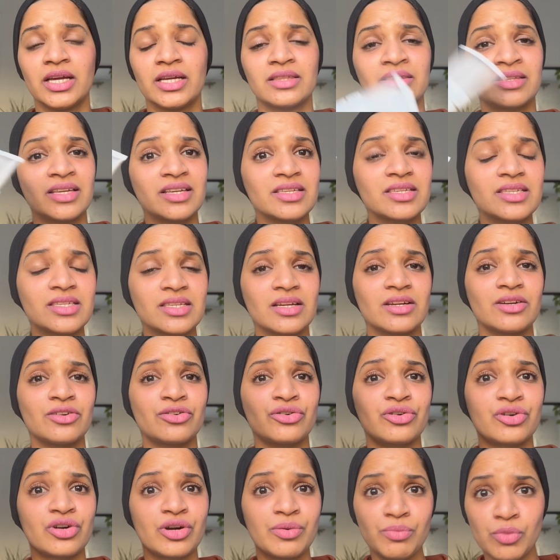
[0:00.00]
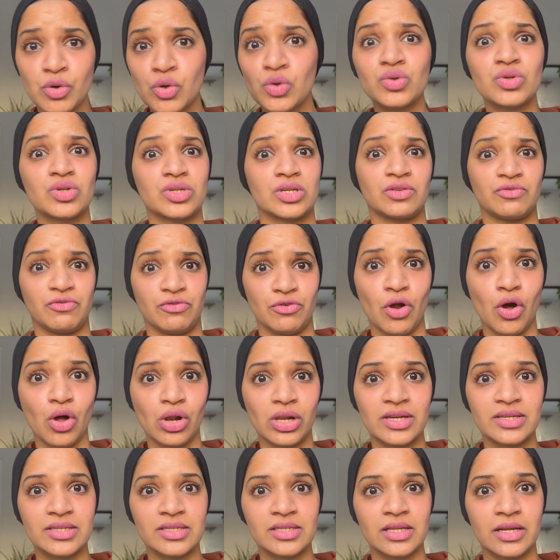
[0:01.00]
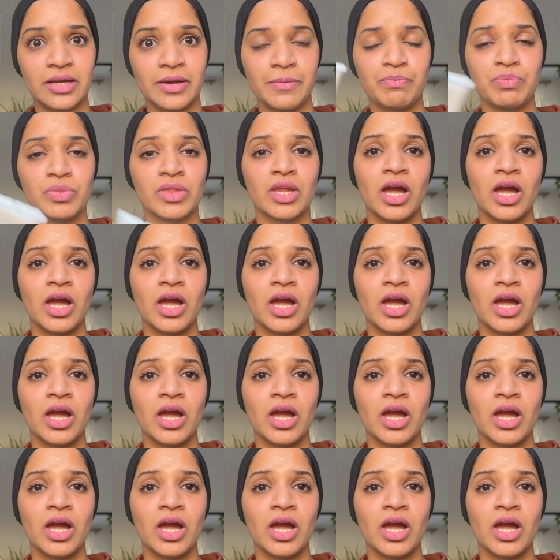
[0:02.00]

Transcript: This removes it flawlessly.